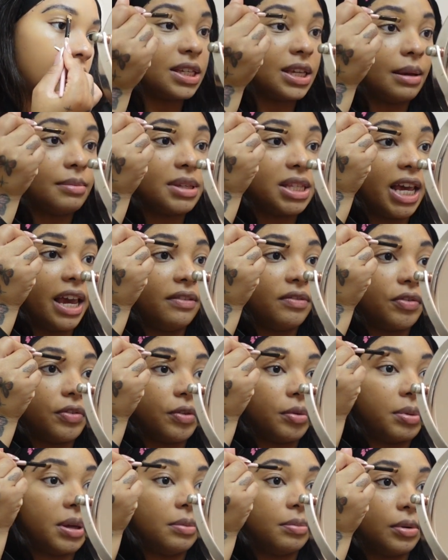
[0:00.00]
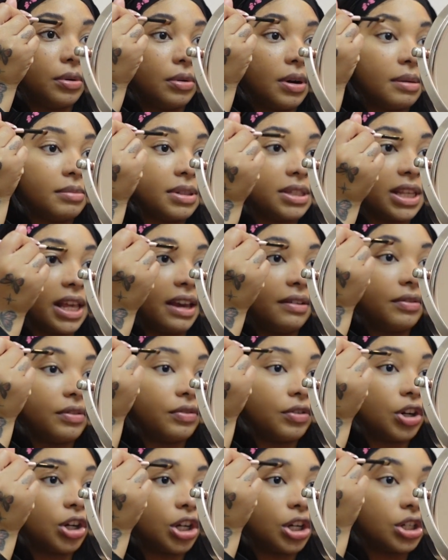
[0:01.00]
Cause I'm slaving for people. I'm slaving
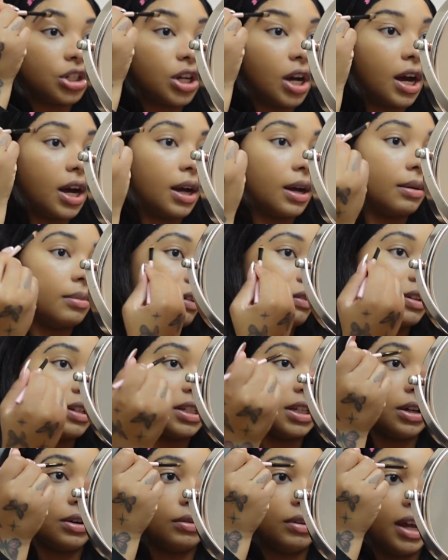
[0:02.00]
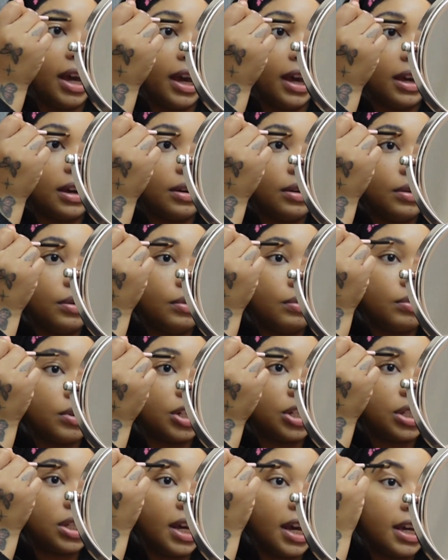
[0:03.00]
for a job every single day,
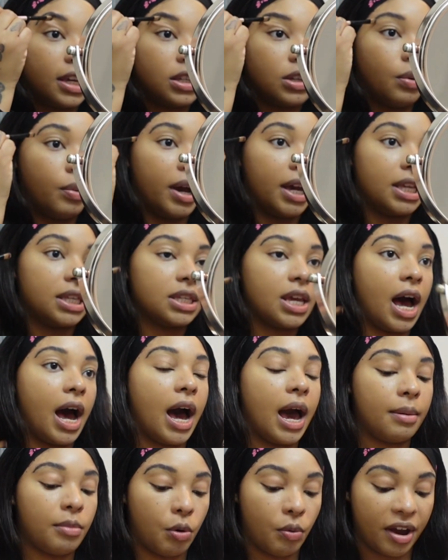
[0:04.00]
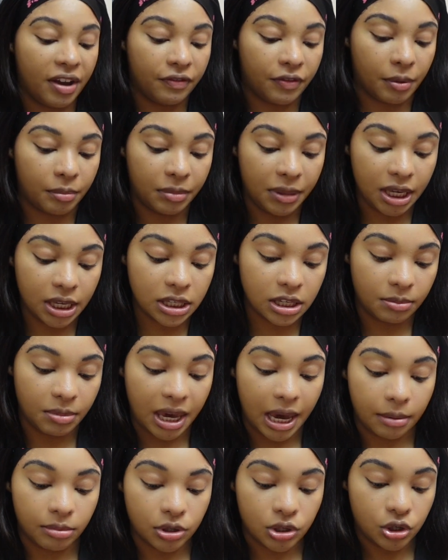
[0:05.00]
which takes away time away from me to
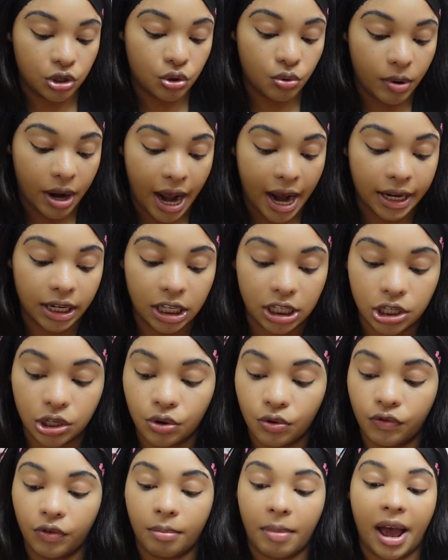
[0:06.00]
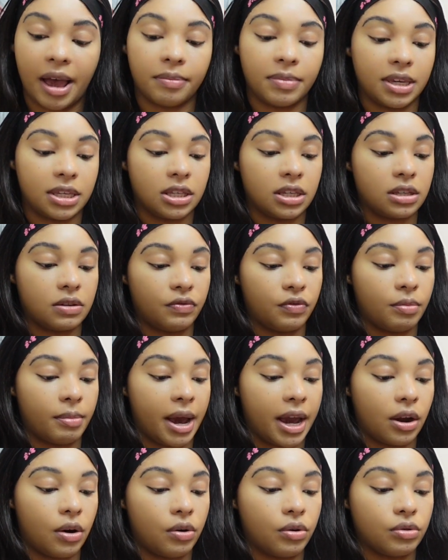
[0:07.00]
be able to do what I need to do for my business and for
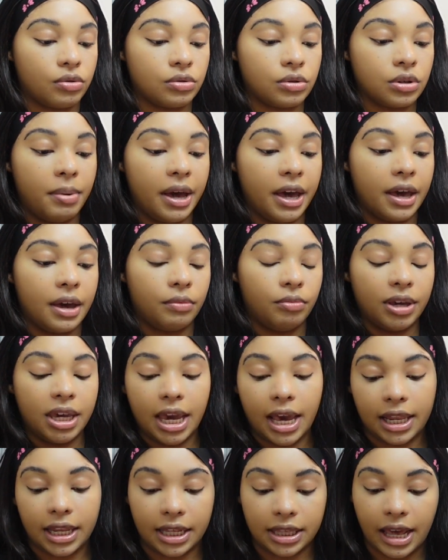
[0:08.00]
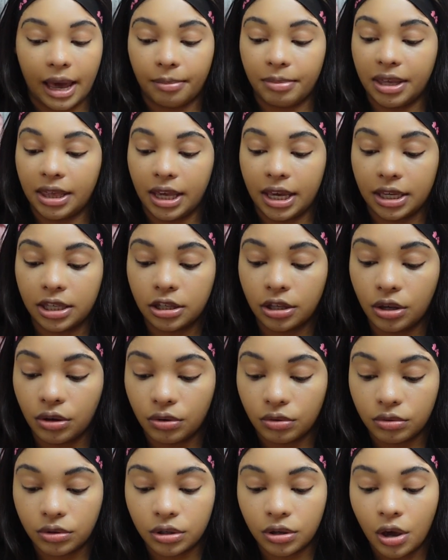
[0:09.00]
my goals. But we can't let that be the
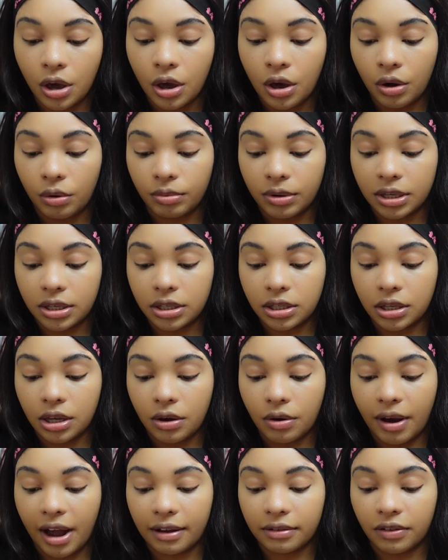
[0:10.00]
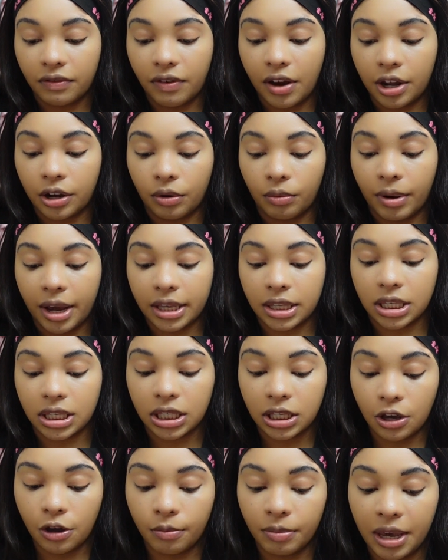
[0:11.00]
excuse. We still have to find a way to
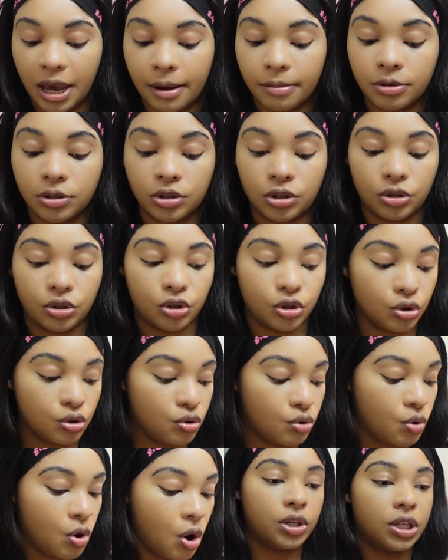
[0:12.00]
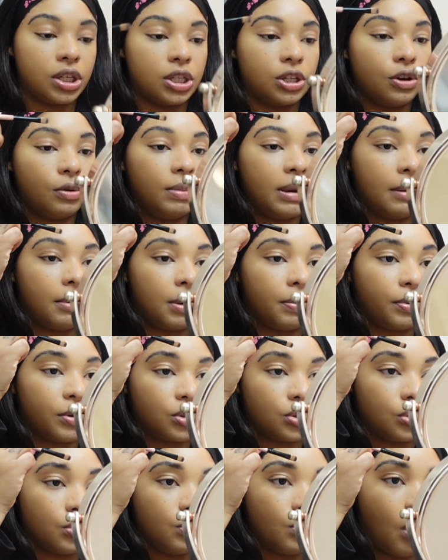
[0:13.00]
still be able to do, to still be able to
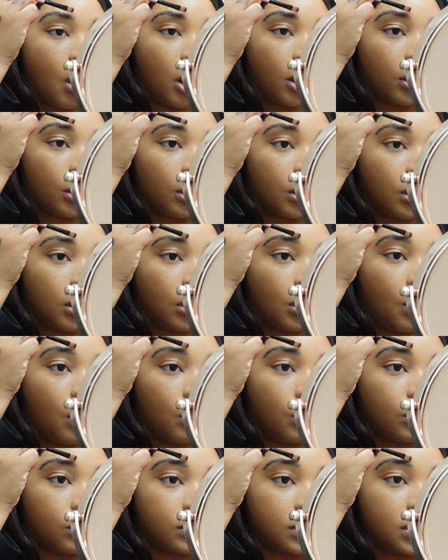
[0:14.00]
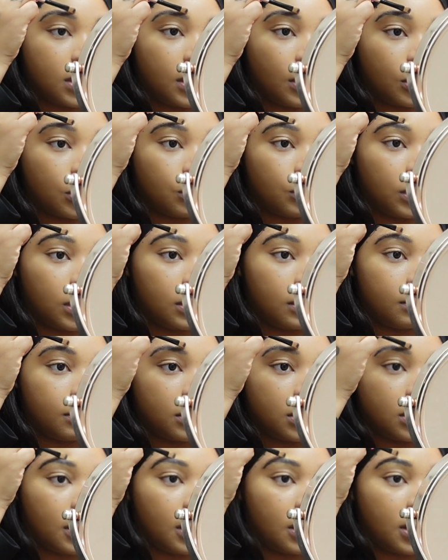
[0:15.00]
pursue our goals and our
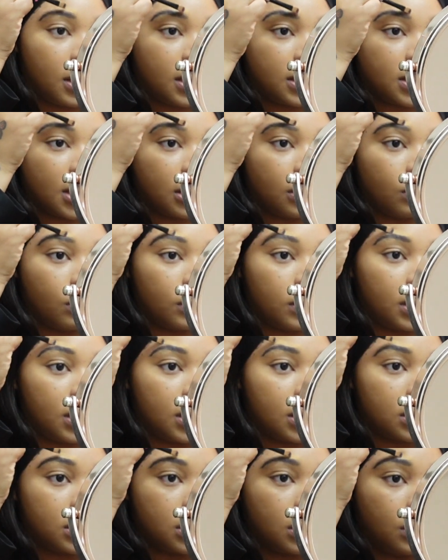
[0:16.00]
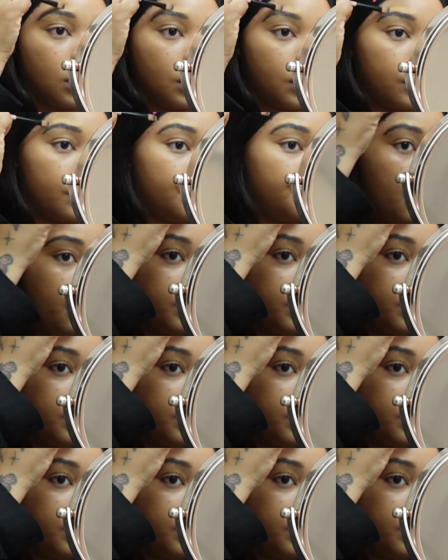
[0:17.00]
dreams and the things that the Lord needs us to do.